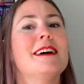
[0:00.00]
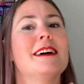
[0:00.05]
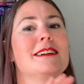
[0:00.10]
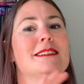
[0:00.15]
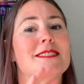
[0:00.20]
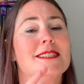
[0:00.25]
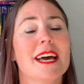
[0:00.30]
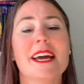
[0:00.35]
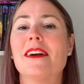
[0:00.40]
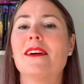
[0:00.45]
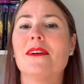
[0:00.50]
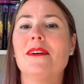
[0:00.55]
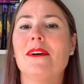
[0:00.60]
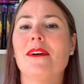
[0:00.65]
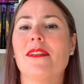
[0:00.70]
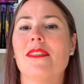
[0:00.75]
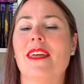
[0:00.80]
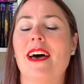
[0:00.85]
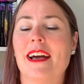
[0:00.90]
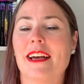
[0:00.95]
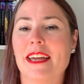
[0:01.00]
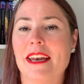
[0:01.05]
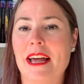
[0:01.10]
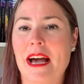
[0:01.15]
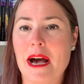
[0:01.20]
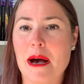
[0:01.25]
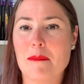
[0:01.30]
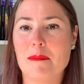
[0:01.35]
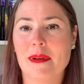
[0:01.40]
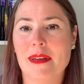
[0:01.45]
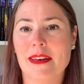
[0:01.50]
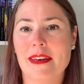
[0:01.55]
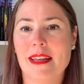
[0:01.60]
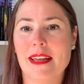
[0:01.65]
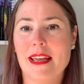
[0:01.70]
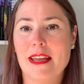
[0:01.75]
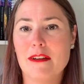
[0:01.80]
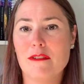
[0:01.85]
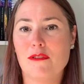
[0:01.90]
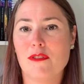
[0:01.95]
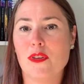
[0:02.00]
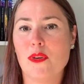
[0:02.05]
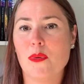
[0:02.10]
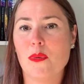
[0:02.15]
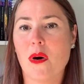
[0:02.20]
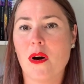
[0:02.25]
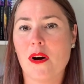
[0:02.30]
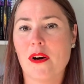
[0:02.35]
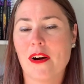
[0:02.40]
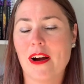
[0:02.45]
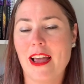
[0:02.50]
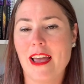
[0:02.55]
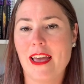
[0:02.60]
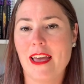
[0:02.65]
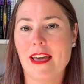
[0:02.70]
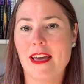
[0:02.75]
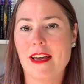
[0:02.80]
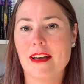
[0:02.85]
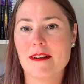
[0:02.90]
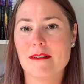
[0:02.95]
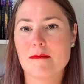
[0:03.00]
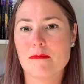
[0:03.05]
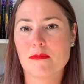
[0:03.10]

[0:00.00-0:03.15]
cycle that can happen if you are a